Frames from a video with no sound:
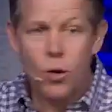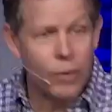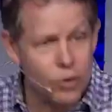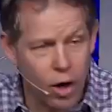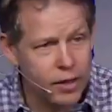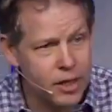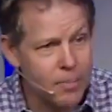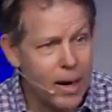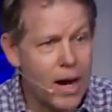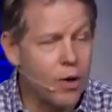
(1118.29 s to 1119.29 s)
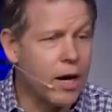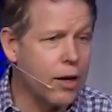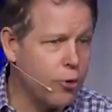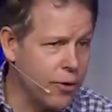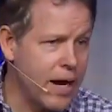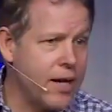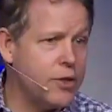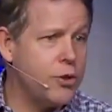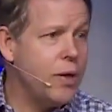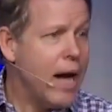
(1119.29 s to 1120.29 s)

We talk to you about how God created you,